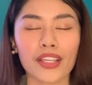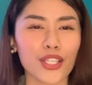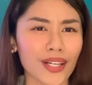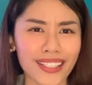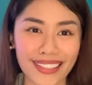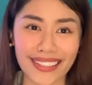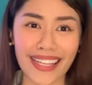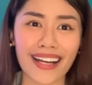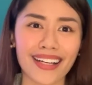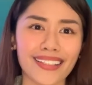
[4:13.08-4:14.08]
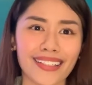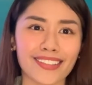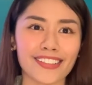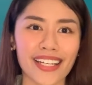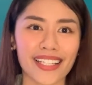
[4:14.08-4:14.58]
Yung kagandahan
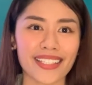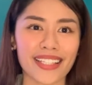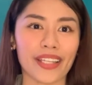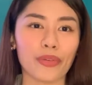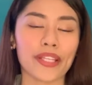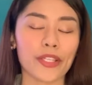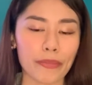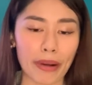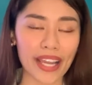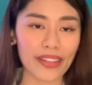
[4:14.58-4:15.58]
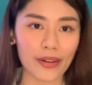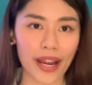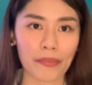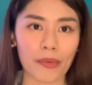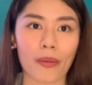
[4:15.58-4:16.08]
ng real estate, when you buy the
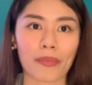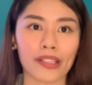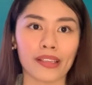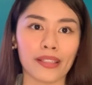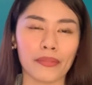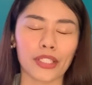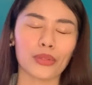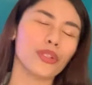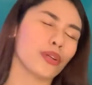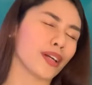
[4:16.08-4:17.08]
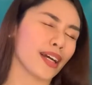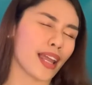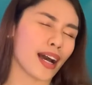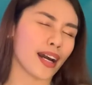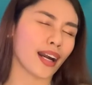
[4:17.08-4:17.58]
right property, matulog ka
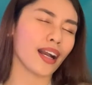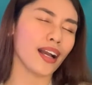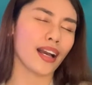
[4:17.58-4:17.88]
lang,